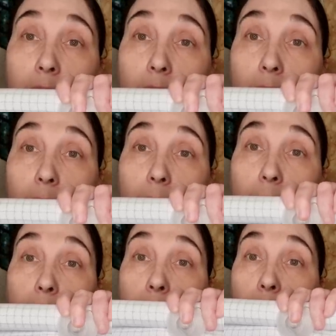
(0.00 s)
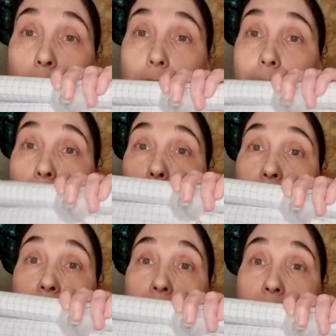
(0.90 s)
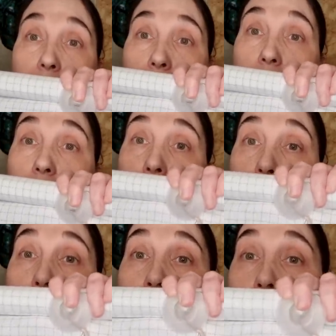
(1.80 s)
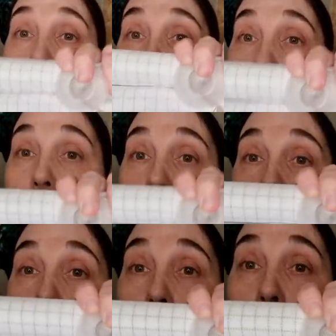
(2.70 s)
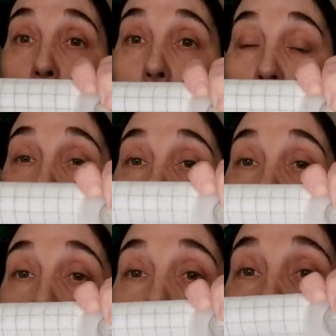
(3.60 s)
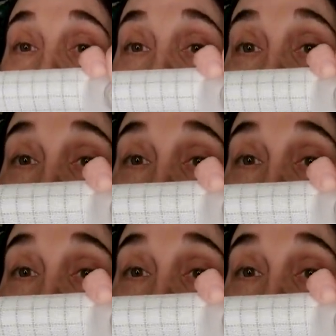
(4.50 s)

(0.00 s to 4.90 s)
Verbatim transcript: so her lips have a lot of confetti but you I mean come on